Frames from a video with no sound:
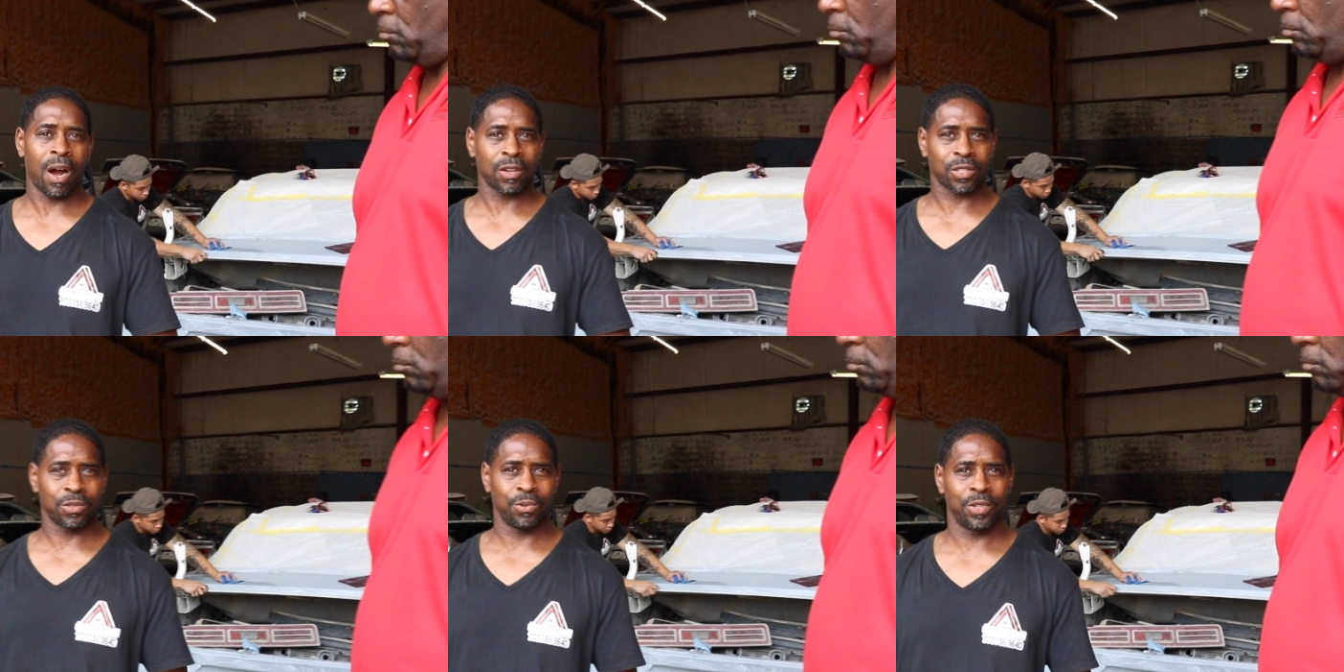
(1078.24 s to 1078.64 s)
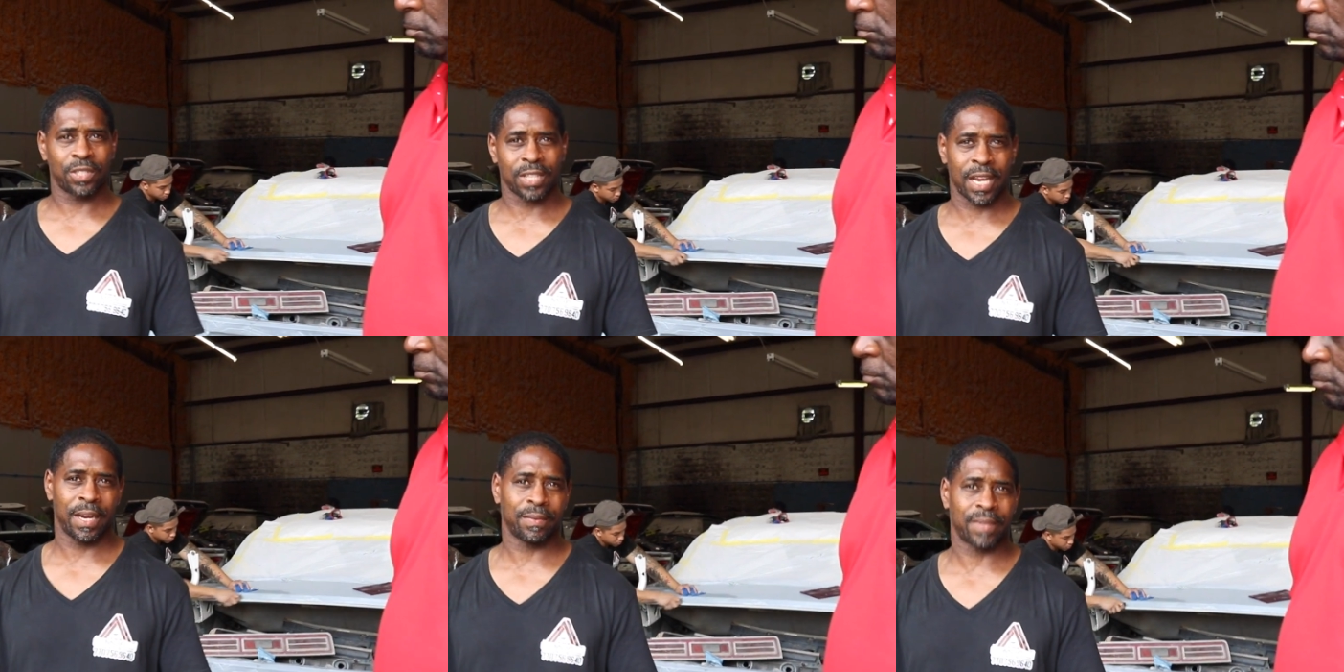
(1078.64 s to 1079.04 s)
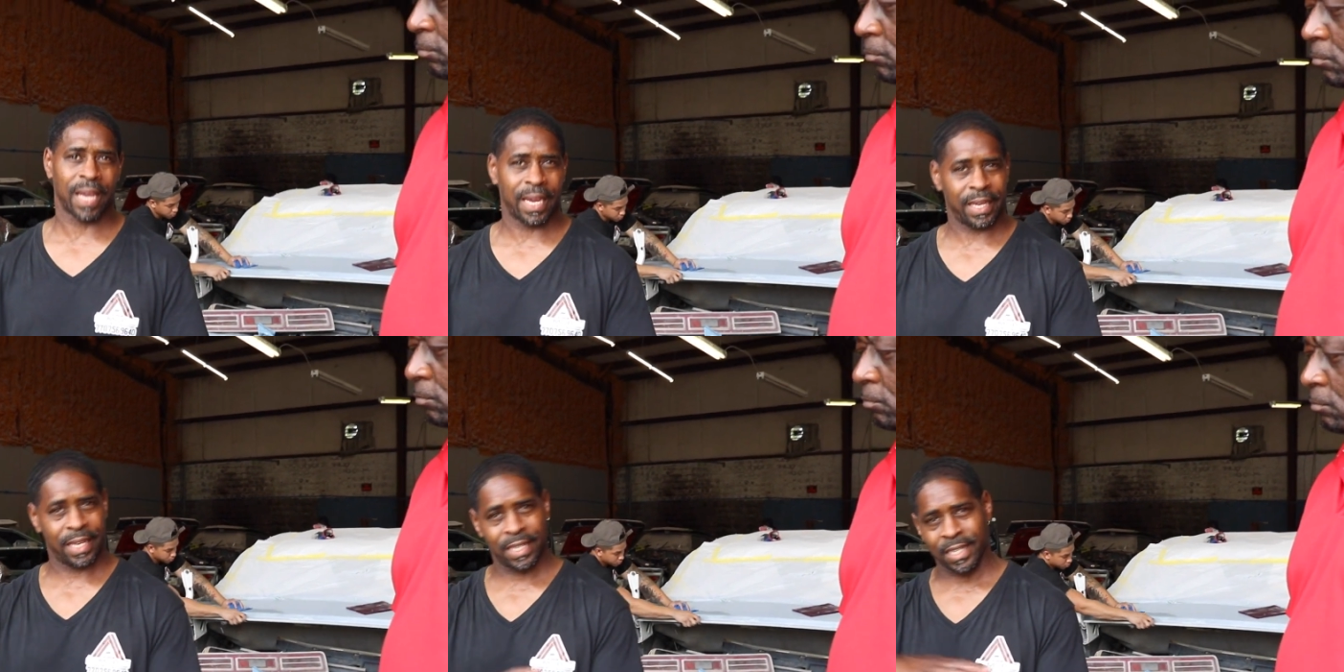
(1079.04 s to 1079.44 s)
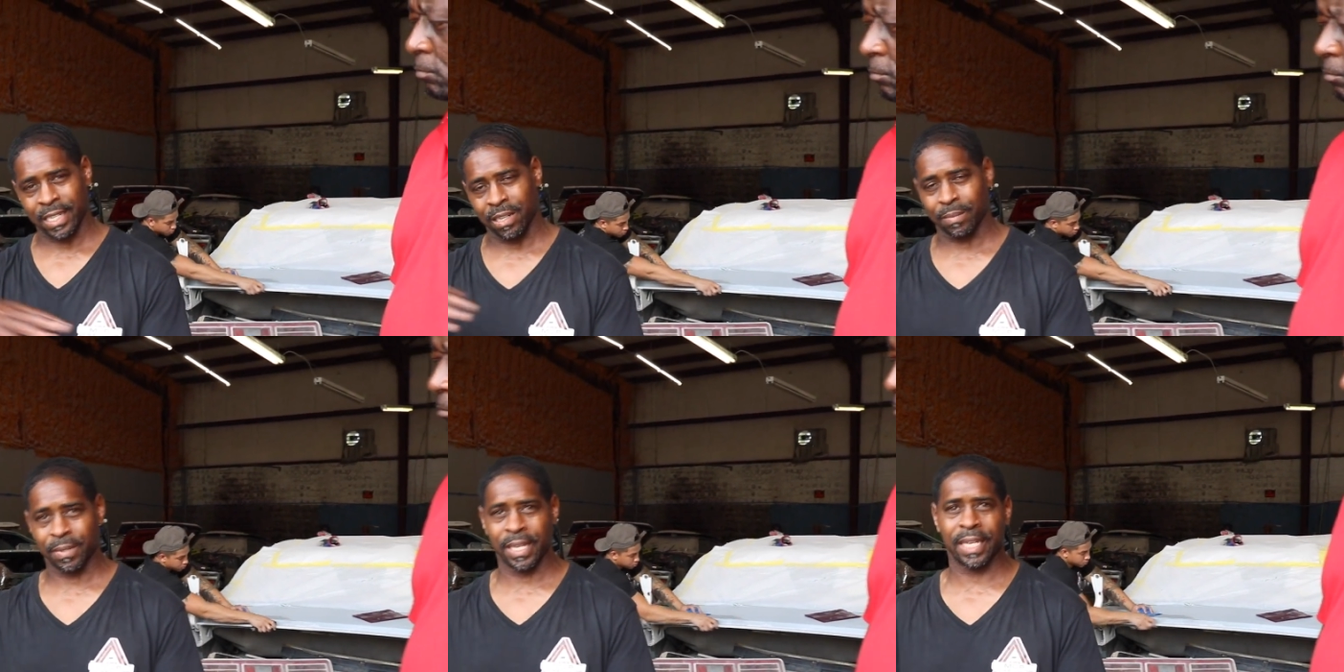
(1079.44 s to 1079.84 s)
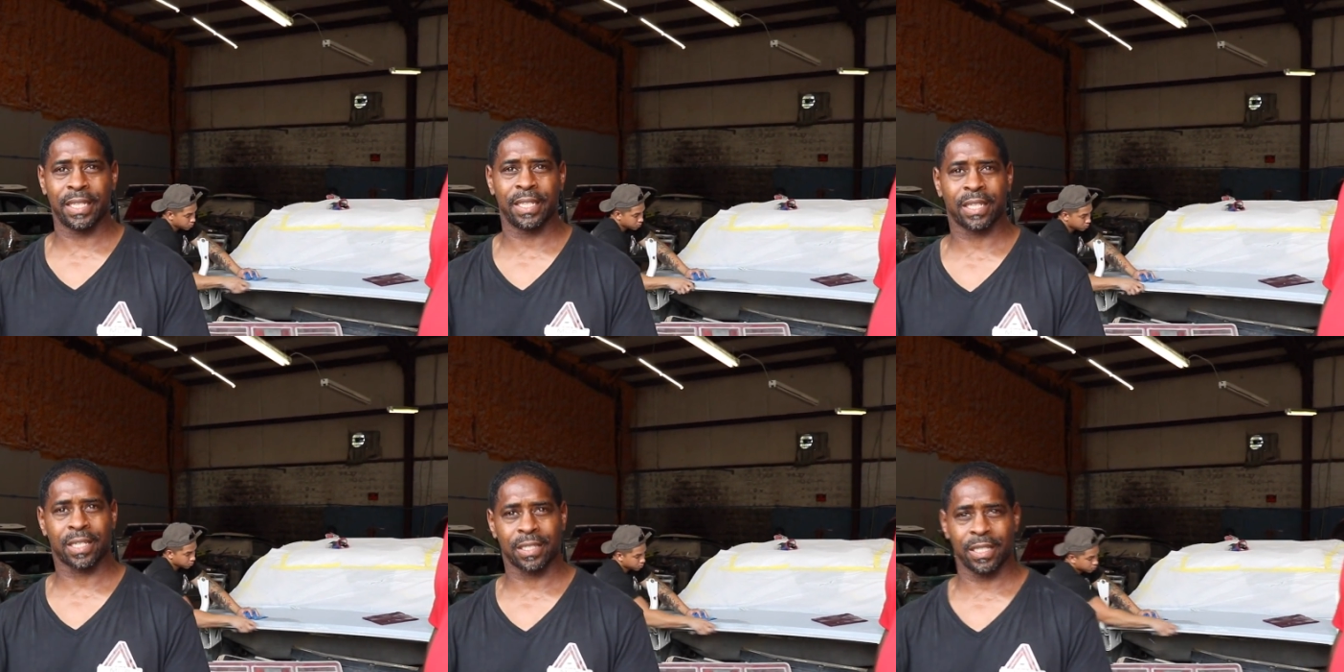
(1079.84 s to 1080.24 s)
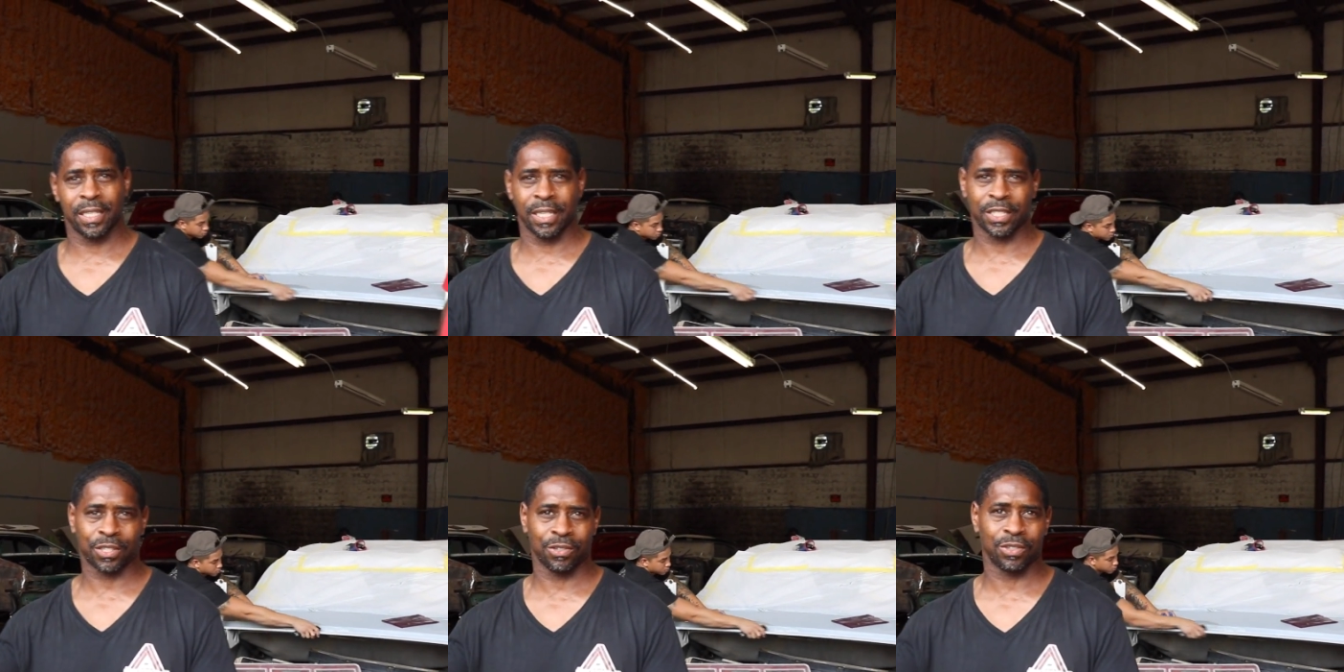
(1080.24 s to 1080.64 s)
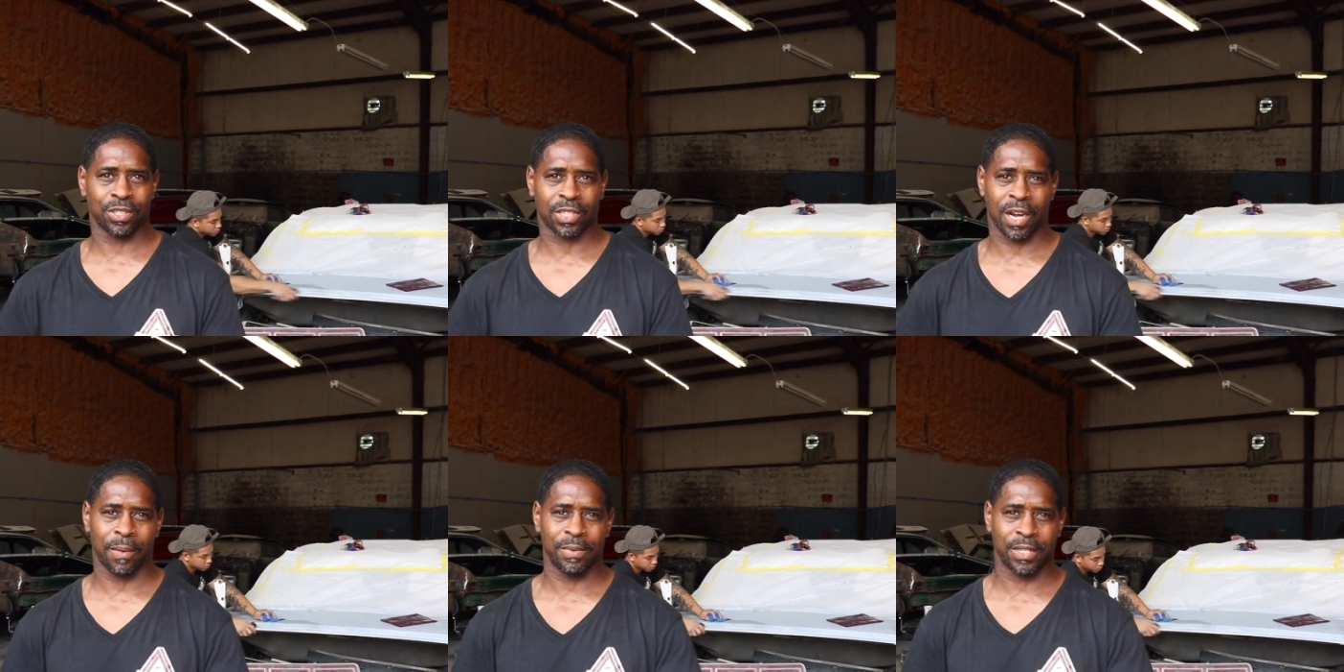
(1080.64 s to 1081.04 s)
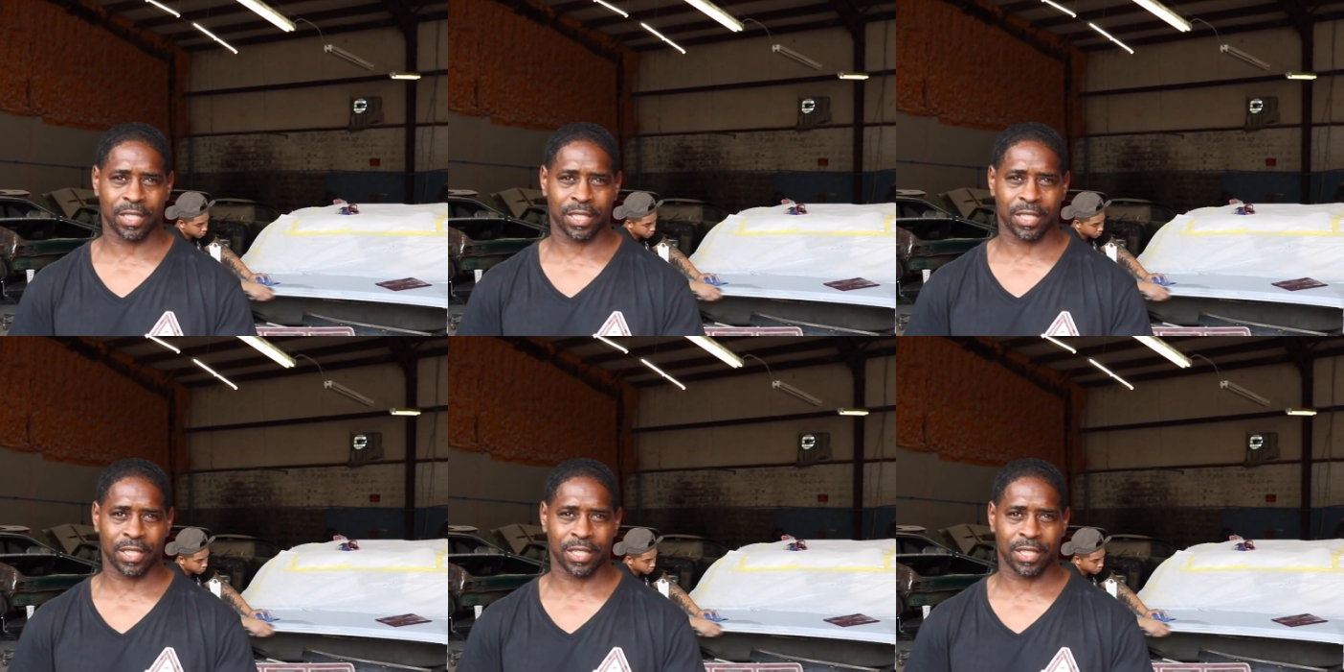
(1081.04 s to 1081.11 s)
also do the same thing. They eliminate the insurance company.